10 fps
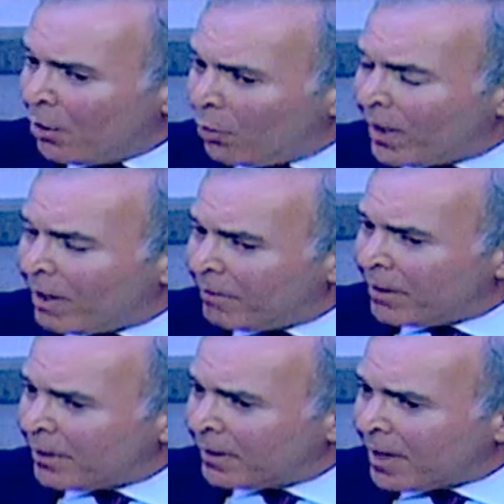We are
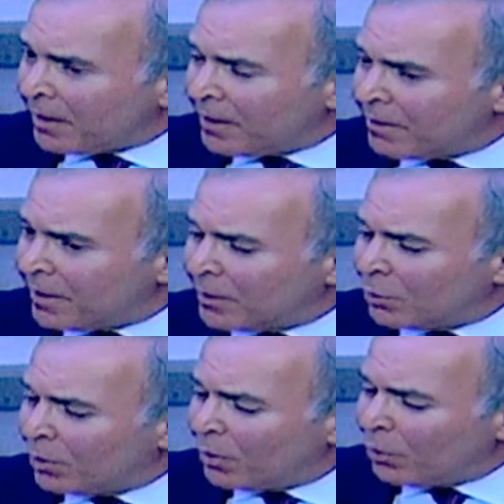very lucky that
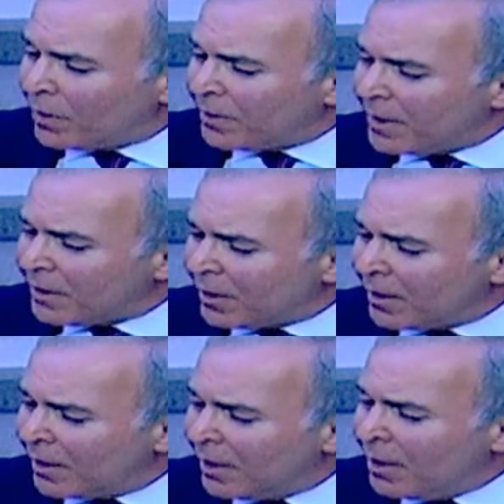with
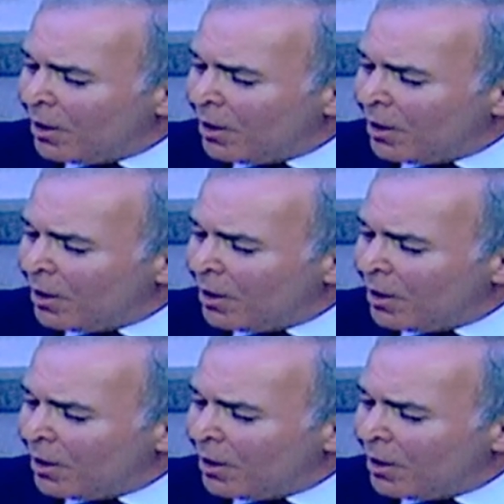Italy